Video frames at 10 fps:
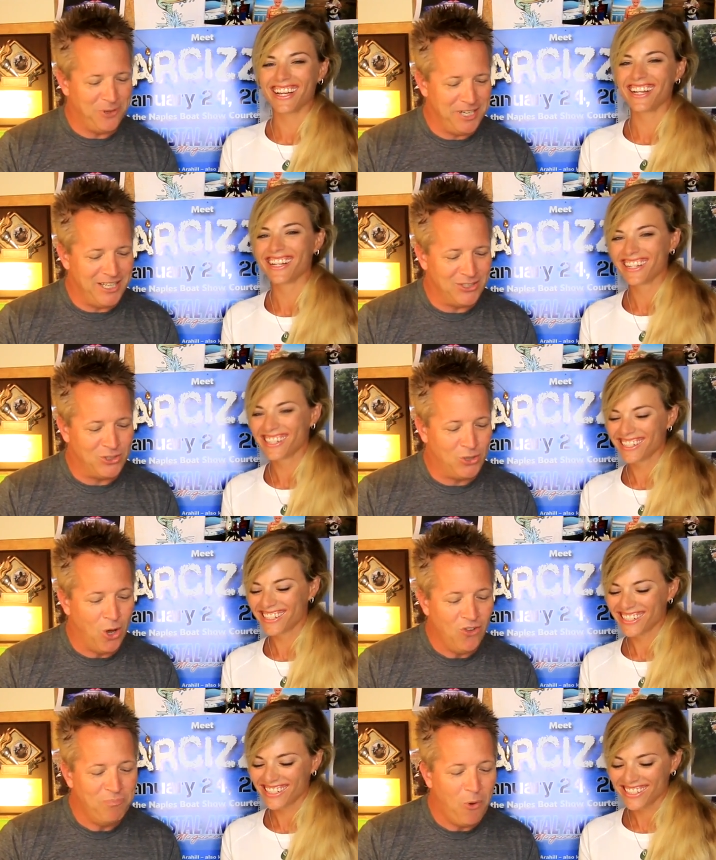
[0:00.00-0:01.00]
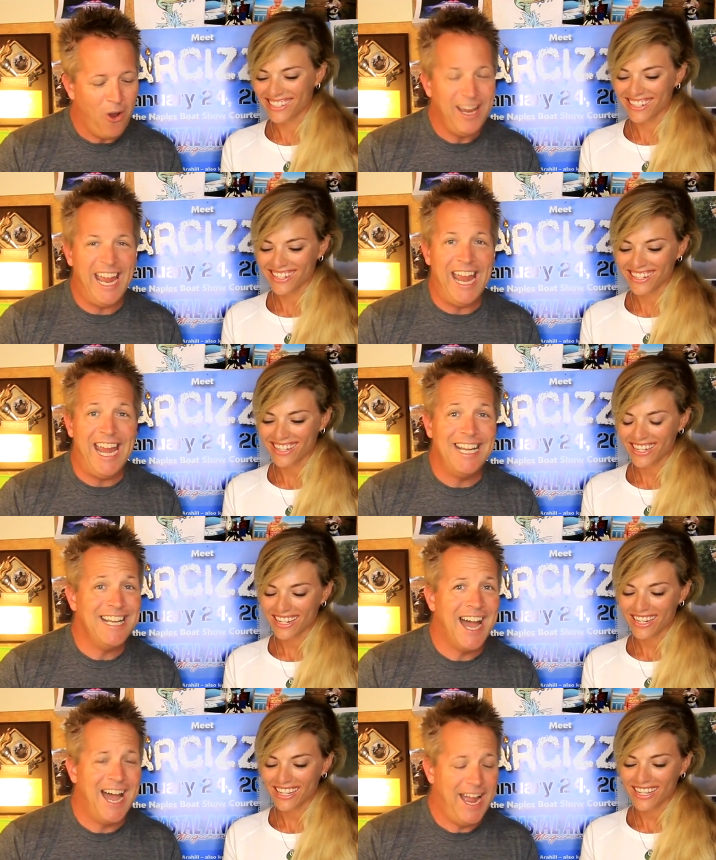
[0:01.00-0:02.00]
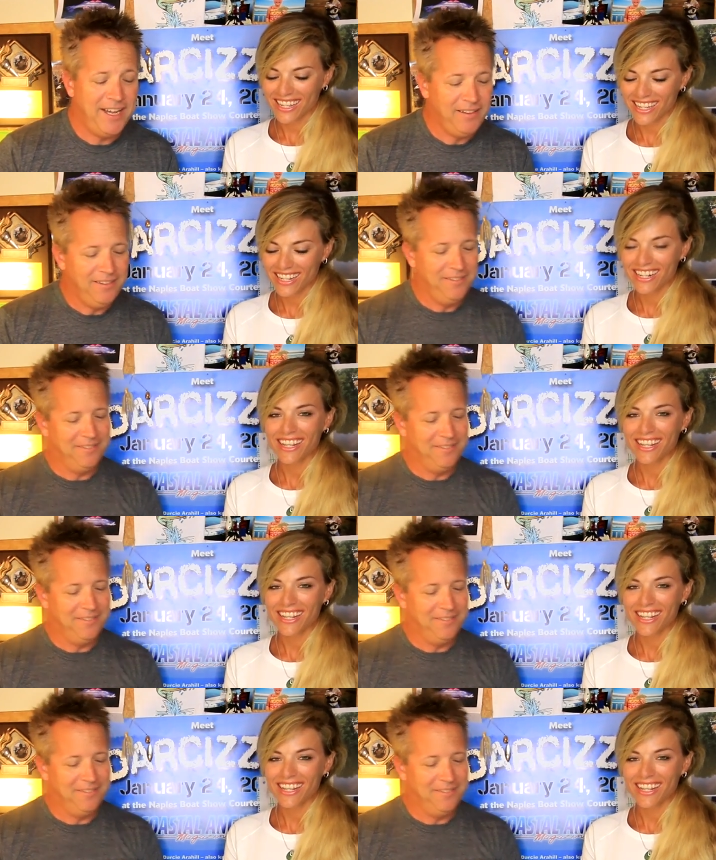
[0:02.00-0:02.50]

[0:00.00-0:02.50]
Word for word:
Speaker 1: one is Gulfboy 89.